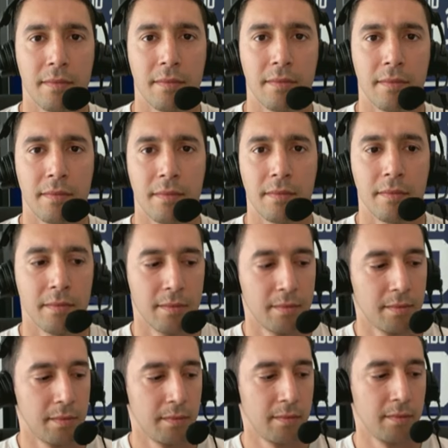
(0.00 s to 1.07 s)

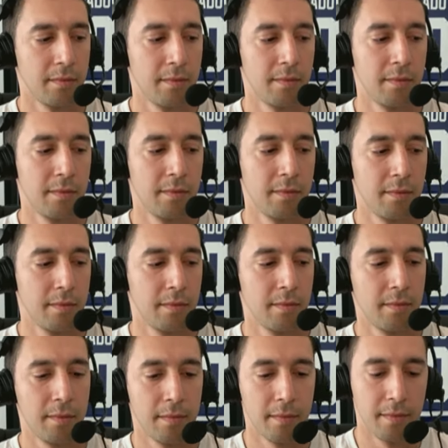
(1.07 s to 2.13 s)

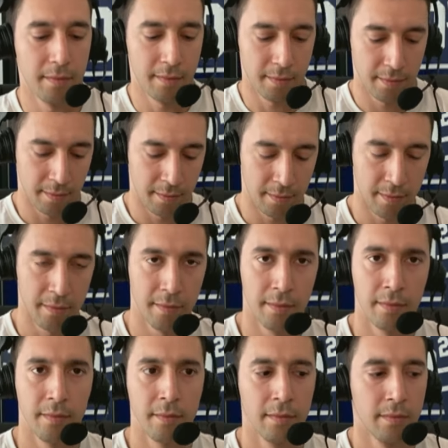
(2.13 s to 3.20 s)

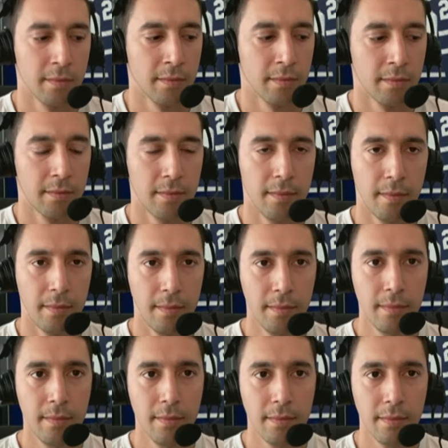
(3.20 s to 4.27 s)

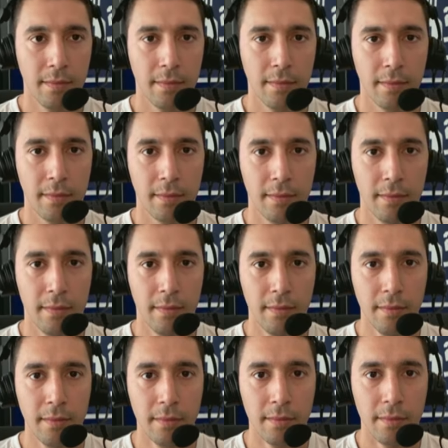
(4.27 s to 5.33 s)

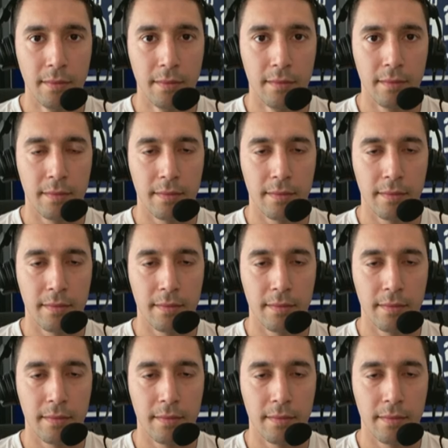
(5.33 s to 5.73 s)
The person shown says nothing.